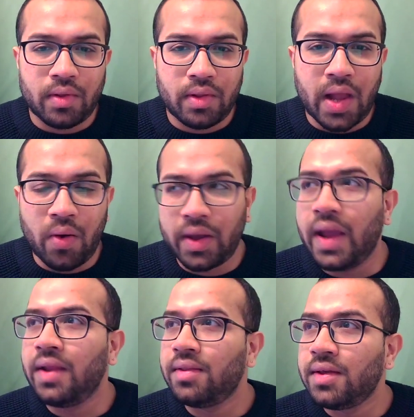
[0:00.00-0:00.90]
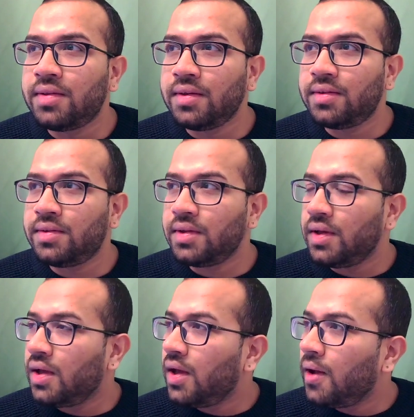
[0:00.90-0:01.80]
Now, again, this is
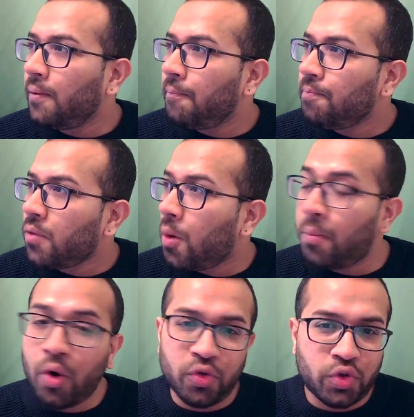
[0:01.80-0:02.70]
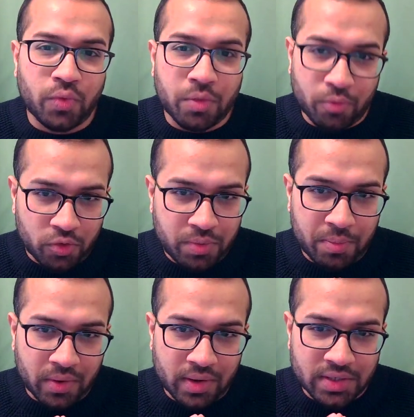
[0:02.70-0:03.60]
opposed to what most
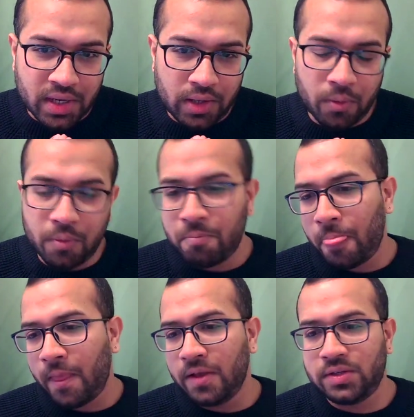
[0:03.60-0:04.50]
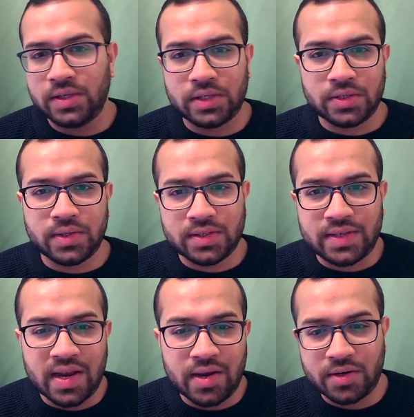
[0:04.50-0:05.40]
people are going to tell you. Stick to the
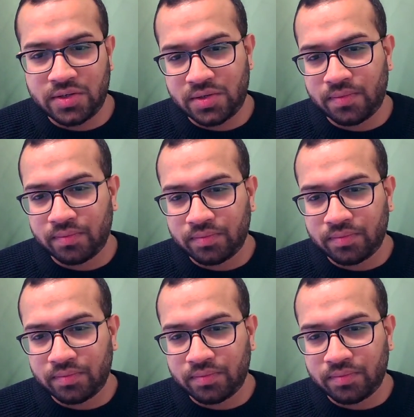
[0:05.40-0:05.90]
standards.